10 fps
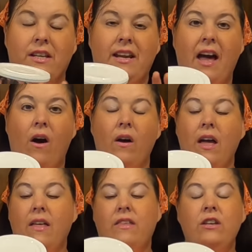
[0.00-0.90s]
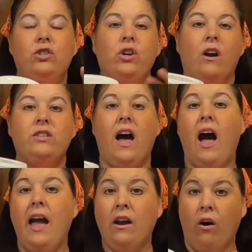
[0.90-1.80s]
Now, these jars
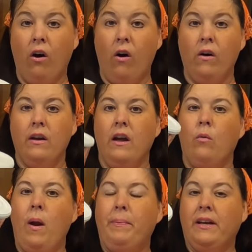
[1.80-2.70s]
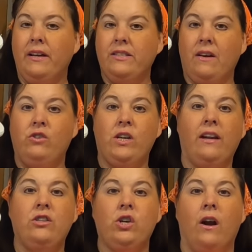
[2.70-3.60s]
I call replicas of
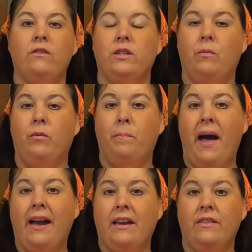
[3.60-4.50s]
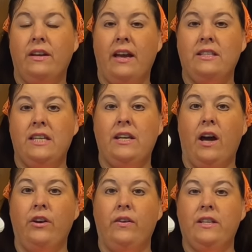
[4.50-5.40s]
jelly jars that were back in the
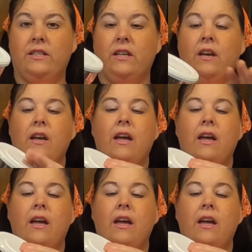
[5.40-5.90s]
1900s.